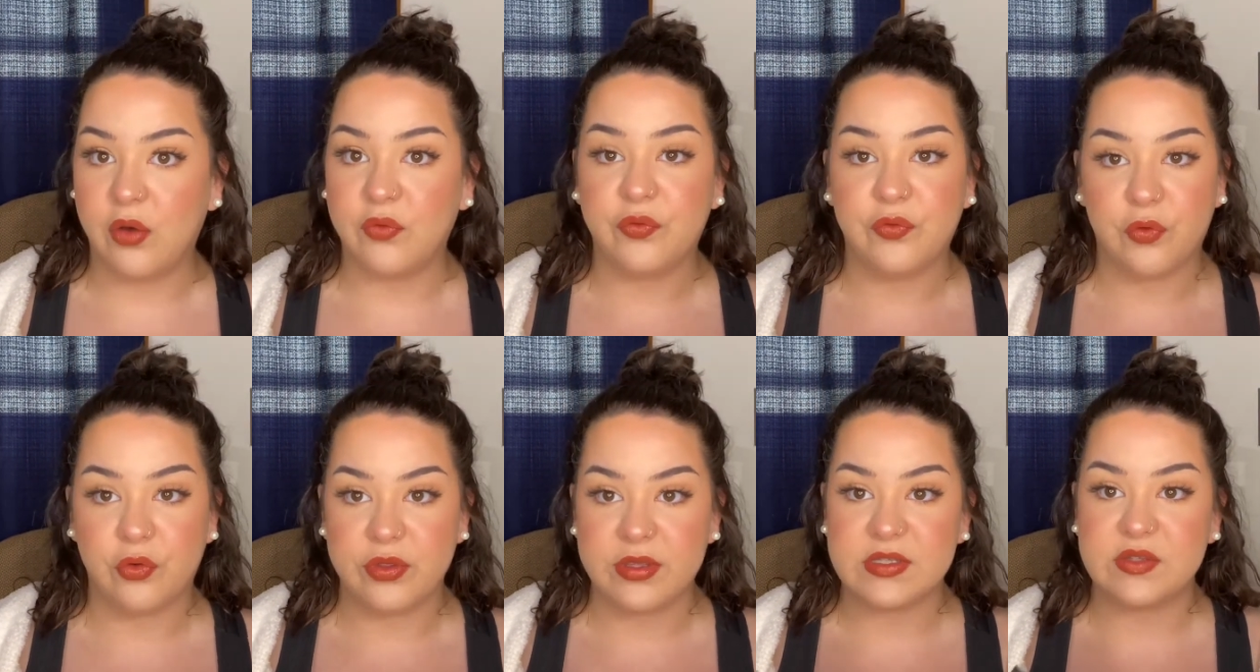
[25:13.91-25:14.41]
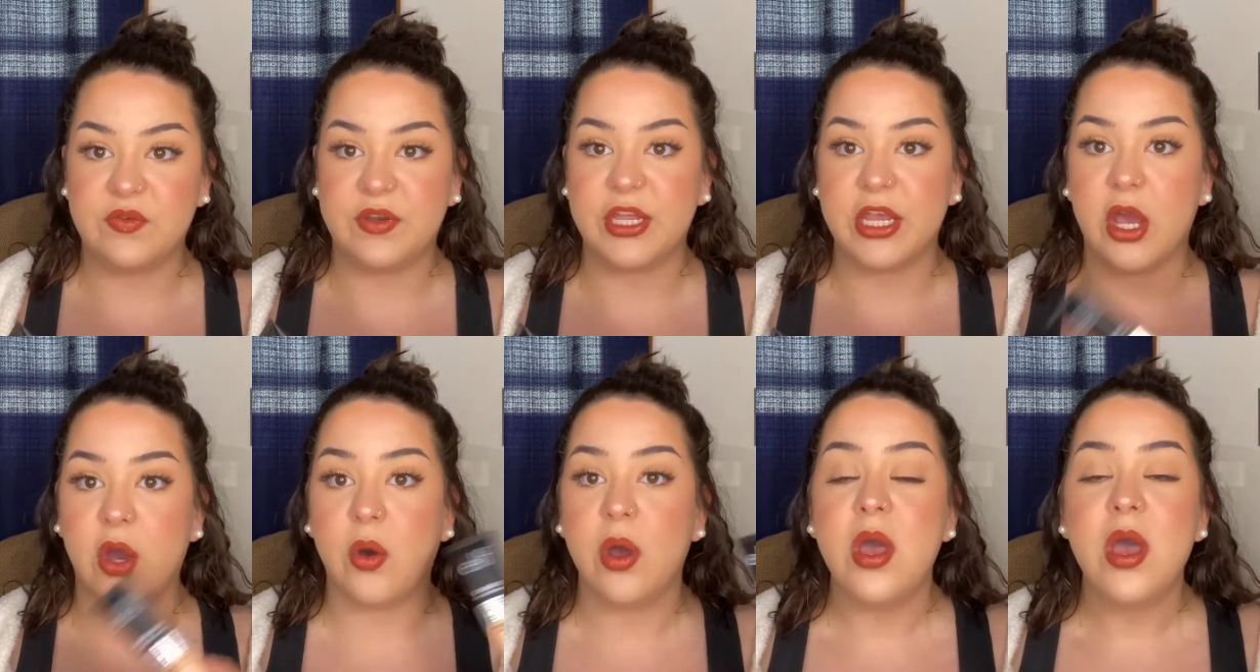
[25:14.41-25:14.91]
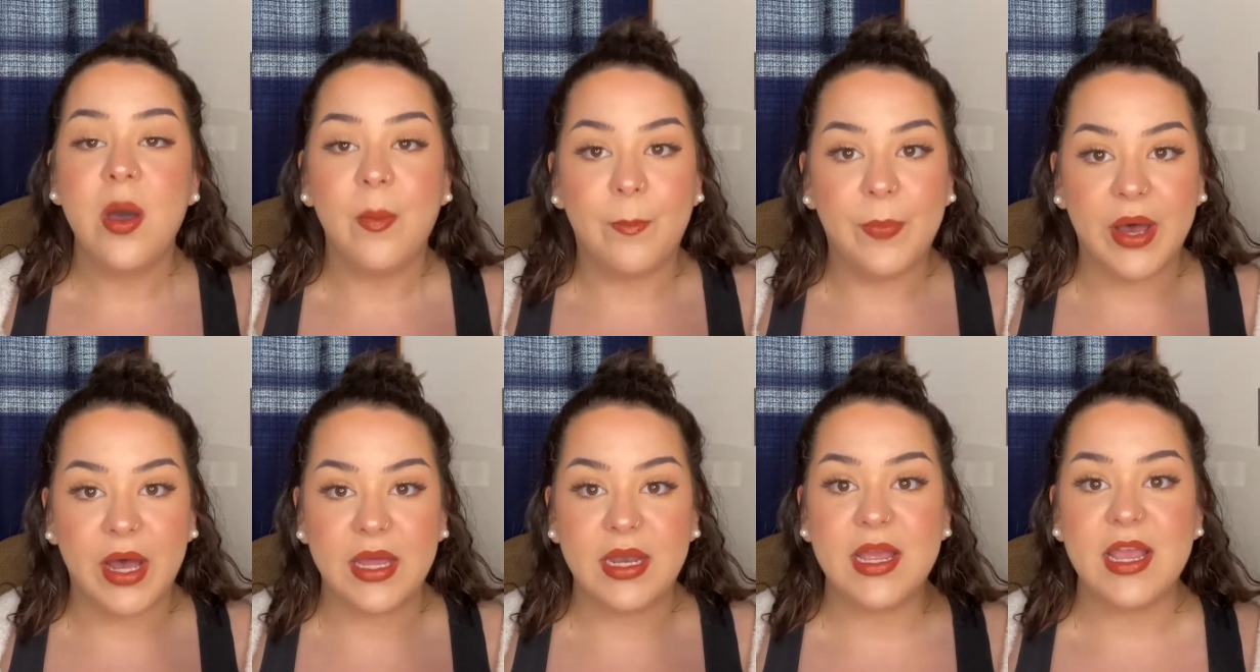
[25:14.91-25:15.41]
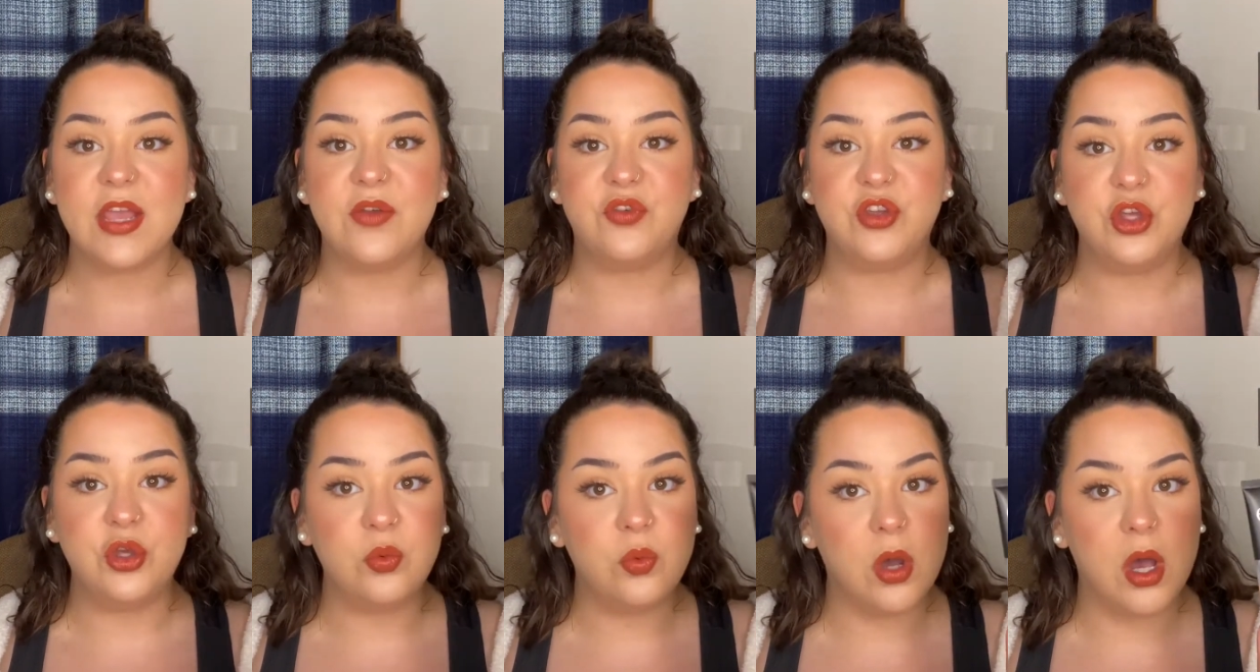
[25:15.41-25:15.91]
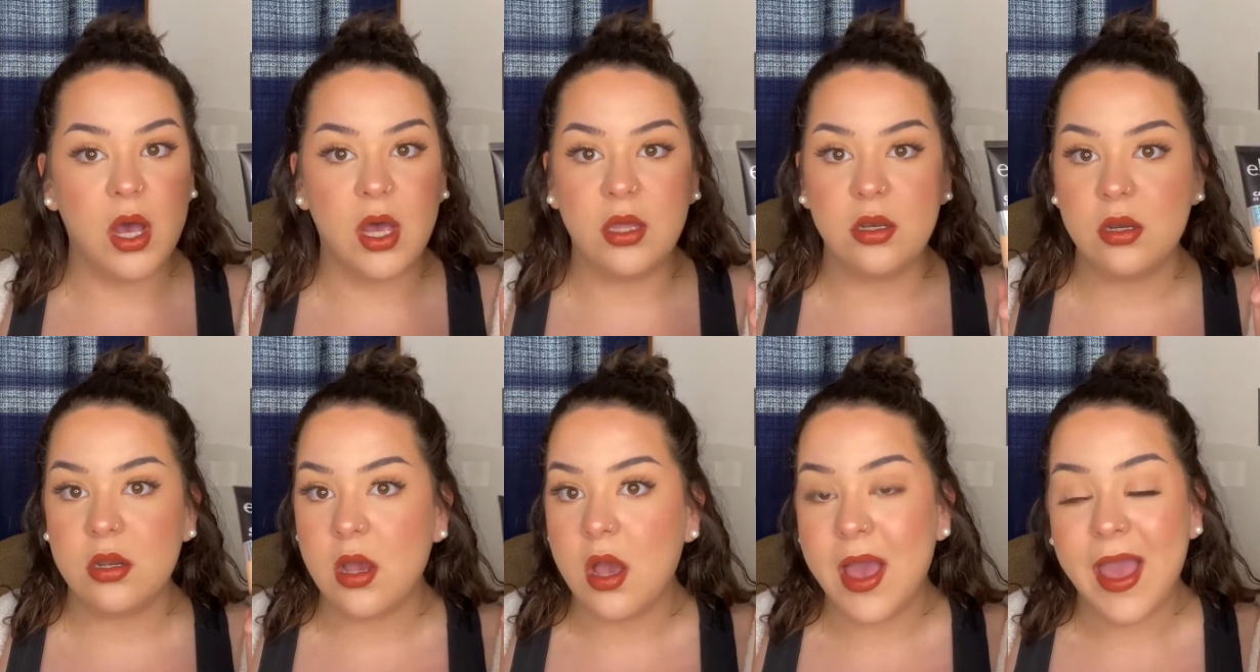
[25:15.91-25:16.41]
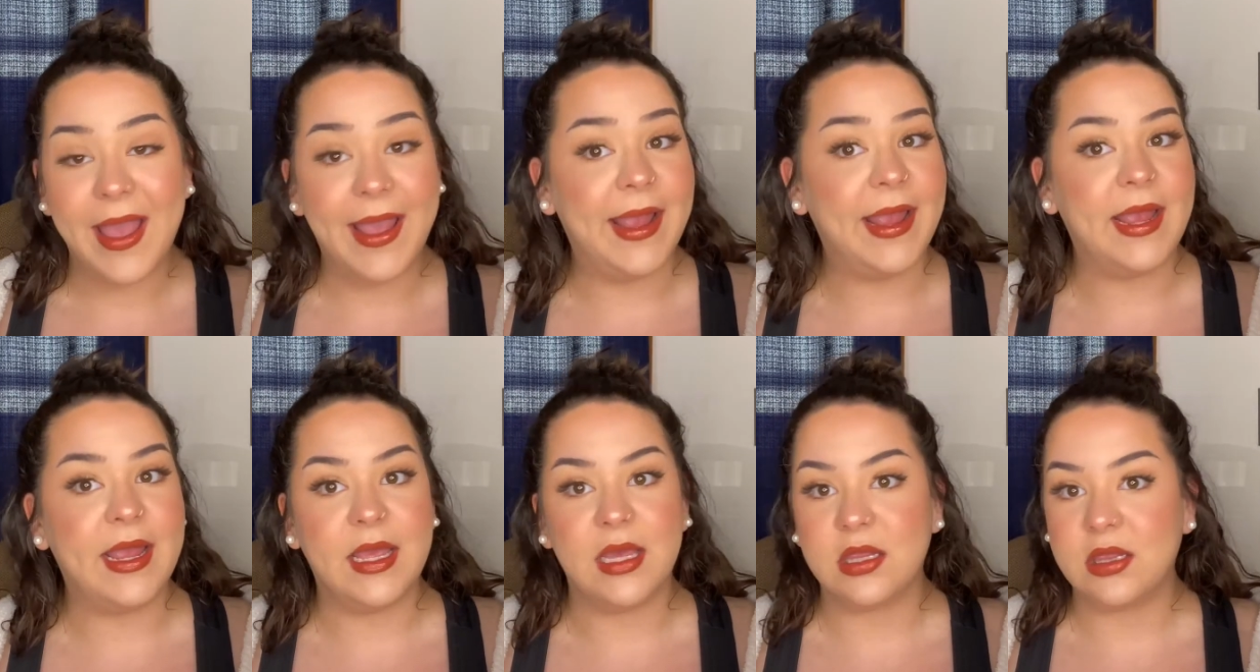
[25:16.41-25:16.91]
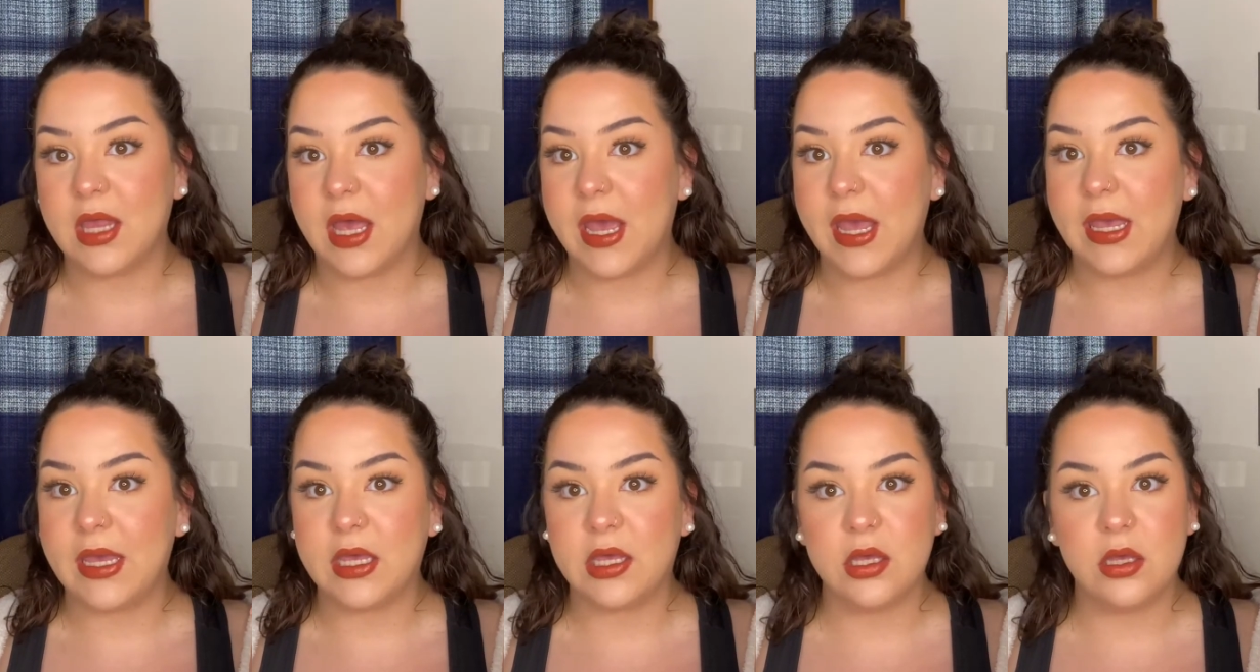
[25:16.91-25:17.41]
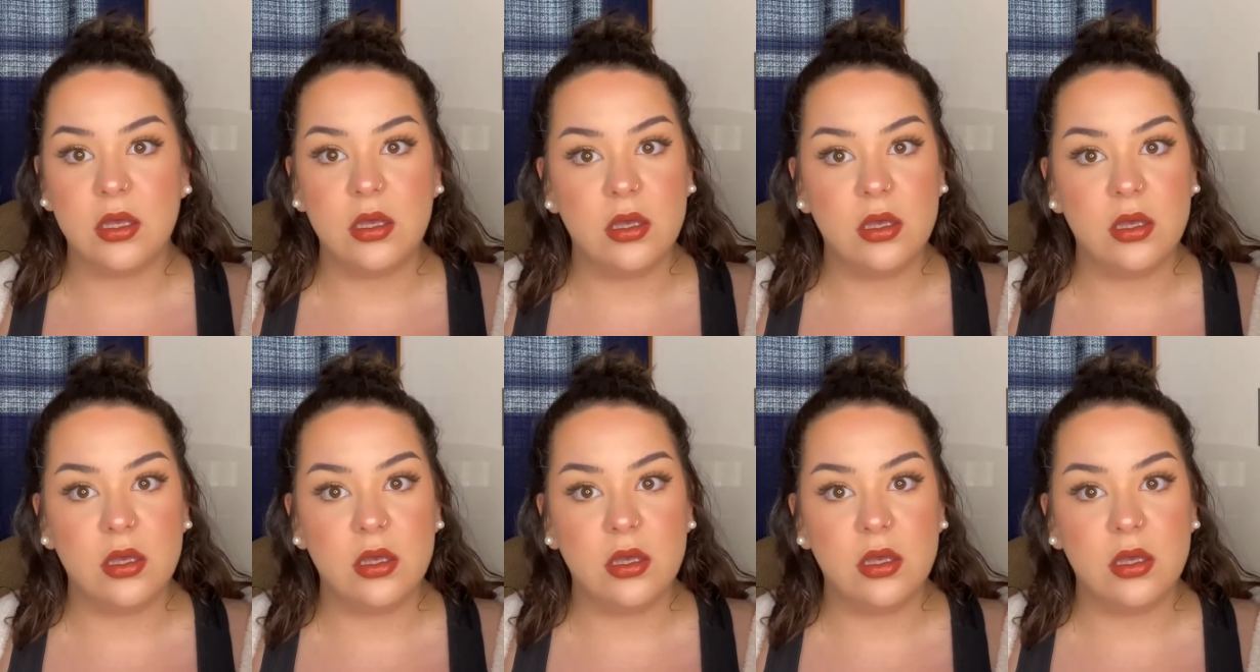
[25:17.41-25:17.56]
for this video, but if you want a like